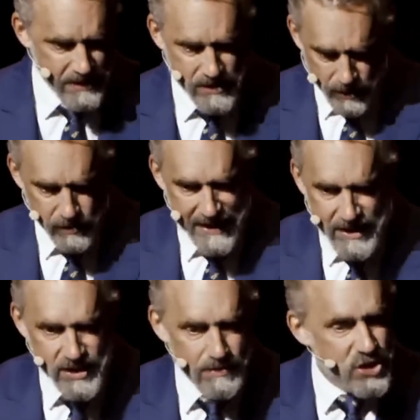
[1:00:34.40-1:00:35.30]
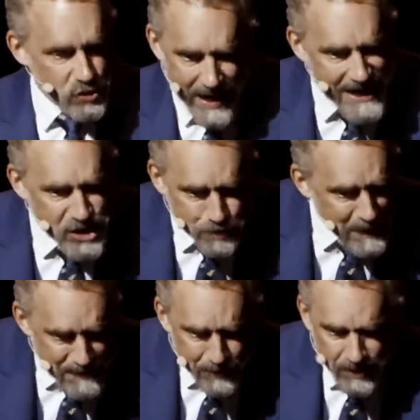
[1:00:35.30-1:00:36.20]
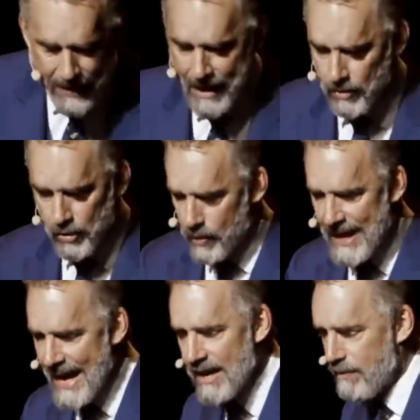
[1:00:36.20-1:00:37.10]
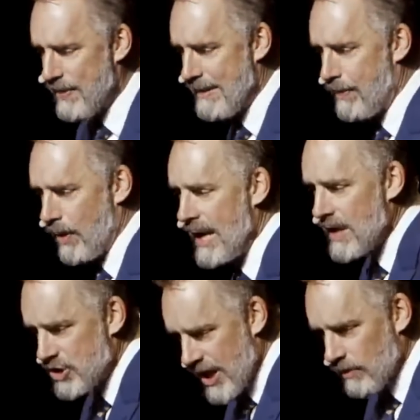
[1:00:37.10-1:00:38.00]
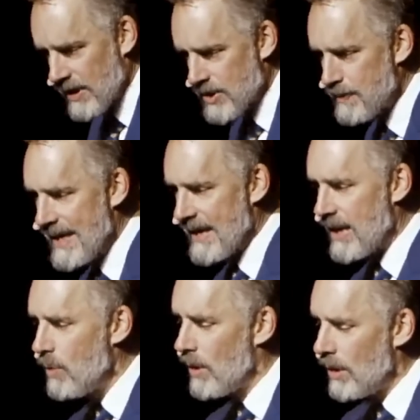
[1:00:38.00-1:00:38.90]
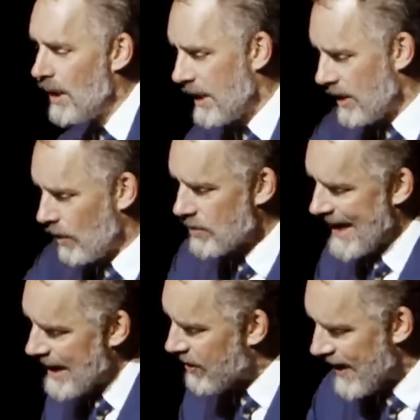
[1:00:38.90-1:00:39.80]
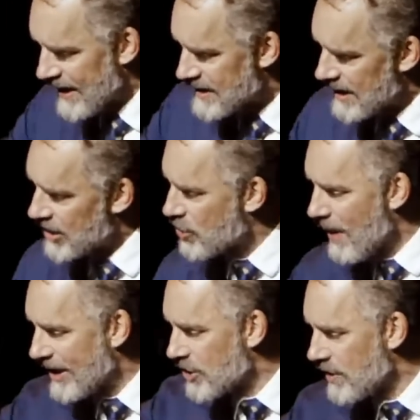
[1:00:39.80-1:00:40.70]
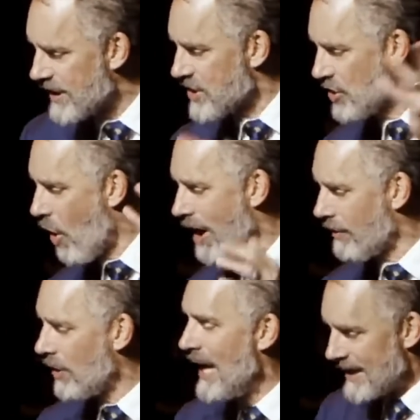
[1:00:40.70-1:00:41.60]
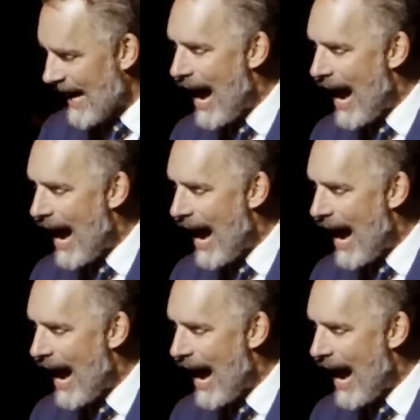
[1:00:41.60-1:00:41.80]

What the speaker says: And so you need some strange people around, creative people, generally speaking, who will, take things in a direction that's novel to